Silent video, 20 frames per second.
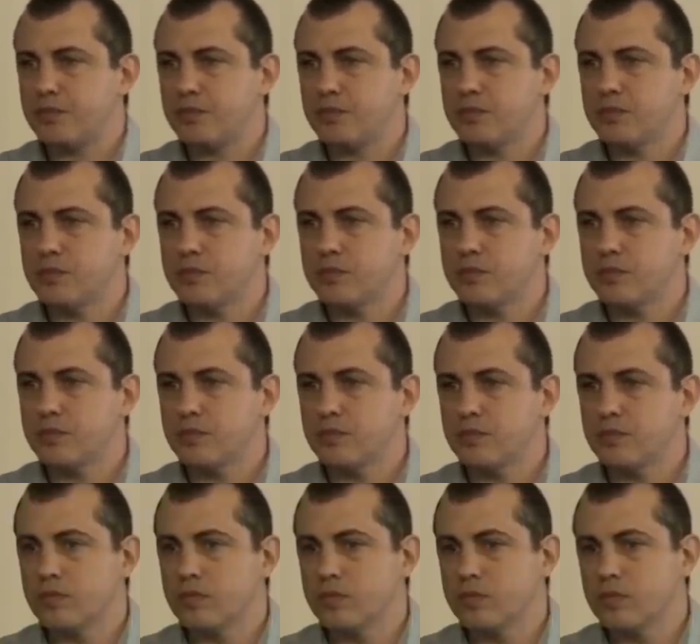
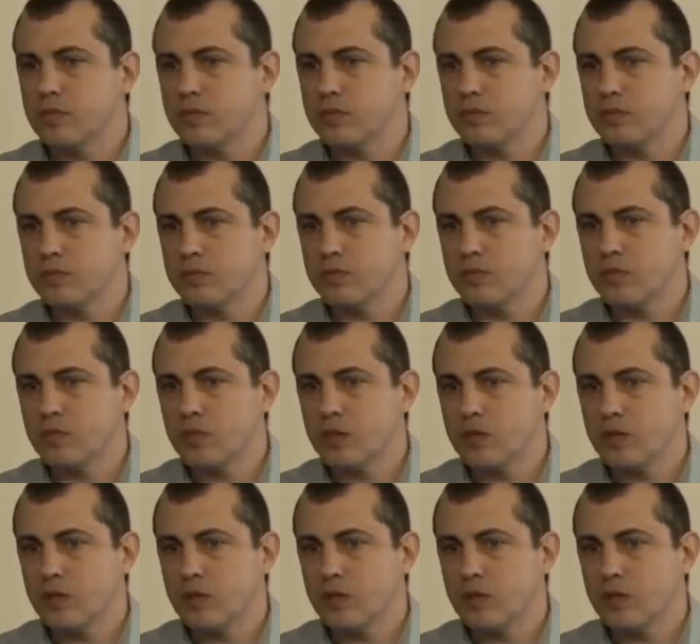No one is speaking in this clip.